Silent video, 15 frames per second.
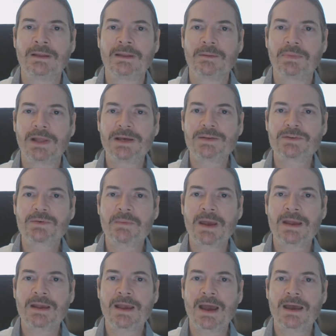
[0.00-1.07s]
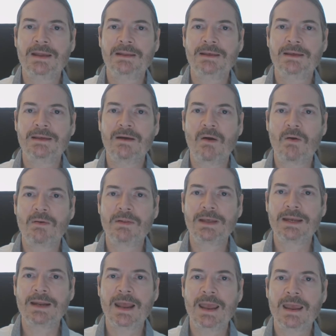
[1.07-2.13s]
the place where my godly,
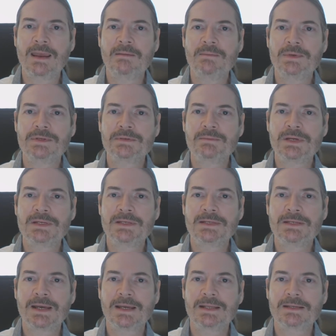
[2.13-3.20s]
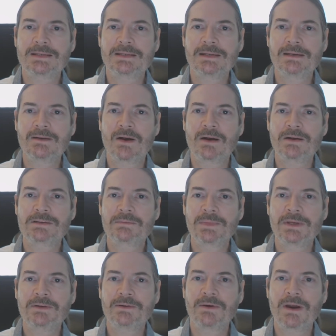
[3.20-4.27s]
holy name is meticulously and
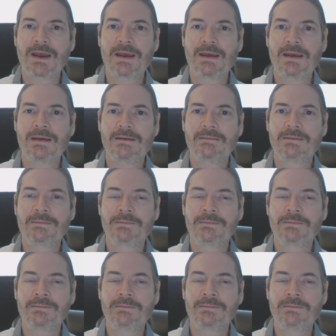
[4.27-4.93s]
awesomely engraved.